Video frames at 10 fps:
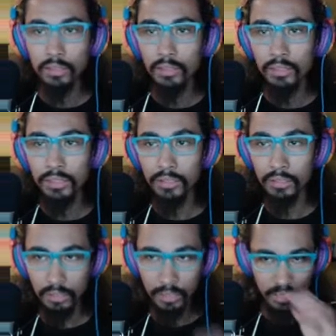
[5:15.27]
Still
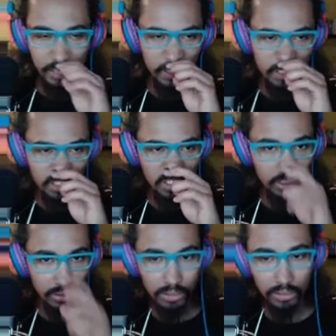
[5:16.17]
sunny out,
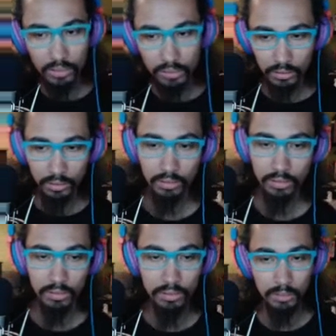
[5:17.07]
so
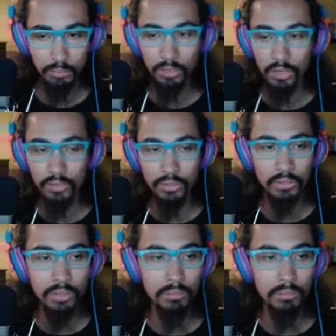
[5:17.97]
let's polish her up.